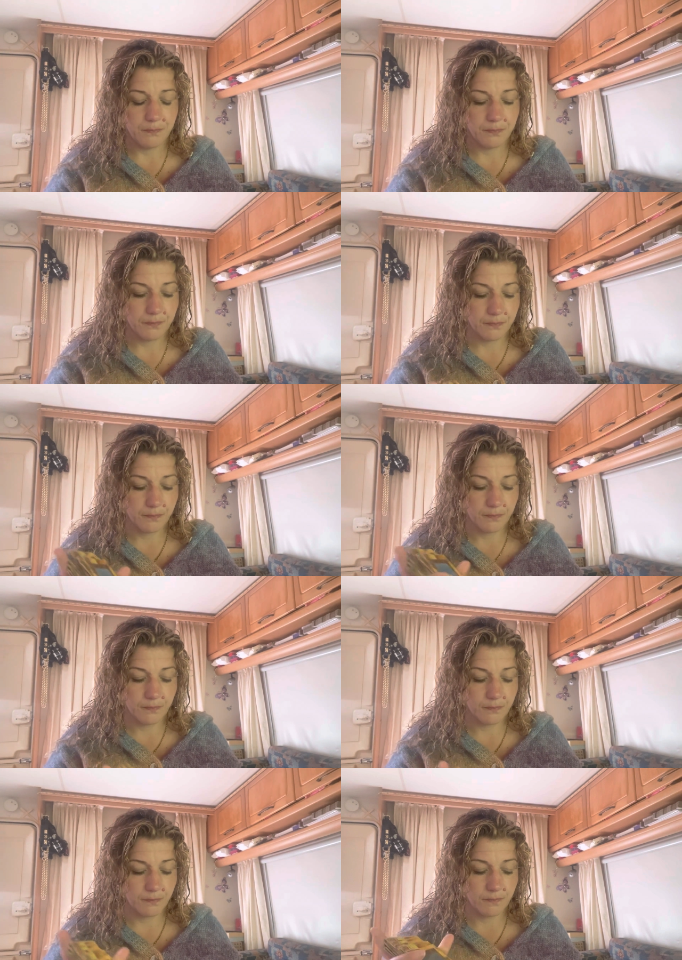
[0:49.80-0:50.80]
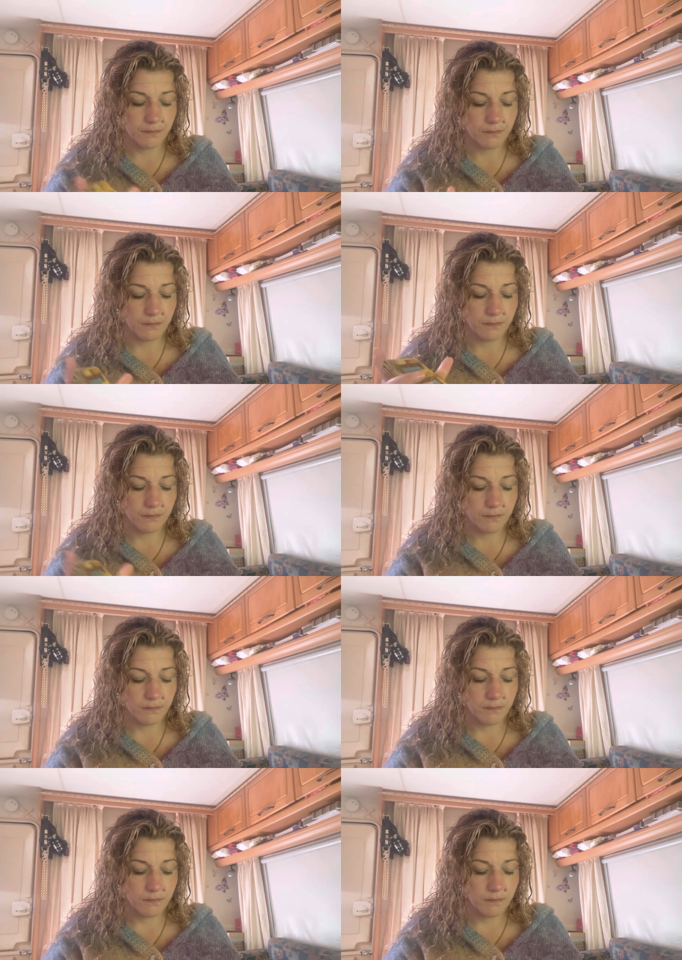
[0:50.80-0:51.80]

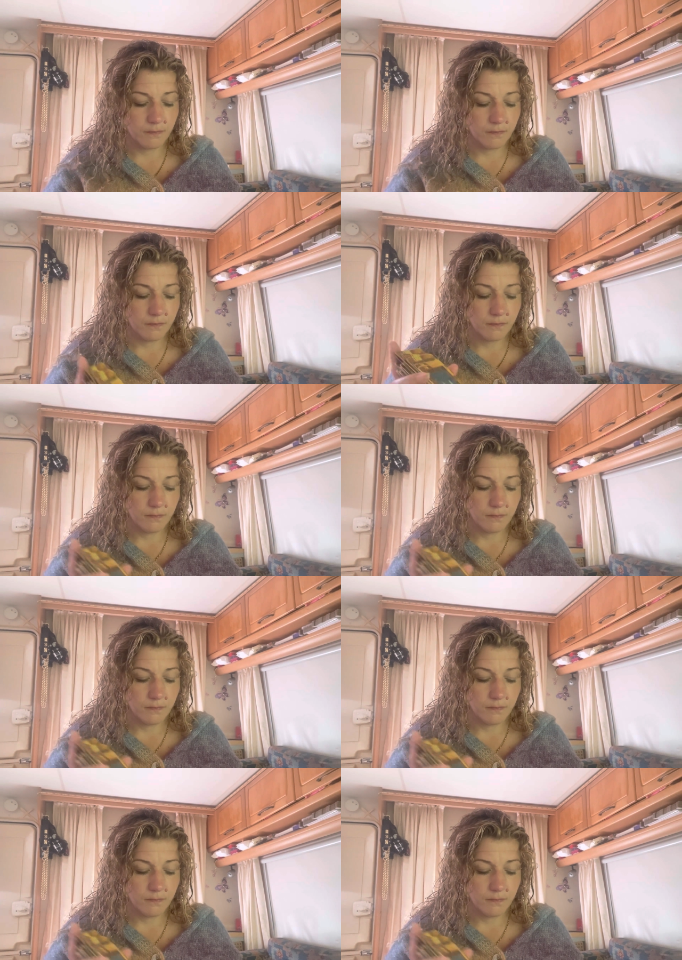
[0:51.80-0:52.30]
Nobody speaks.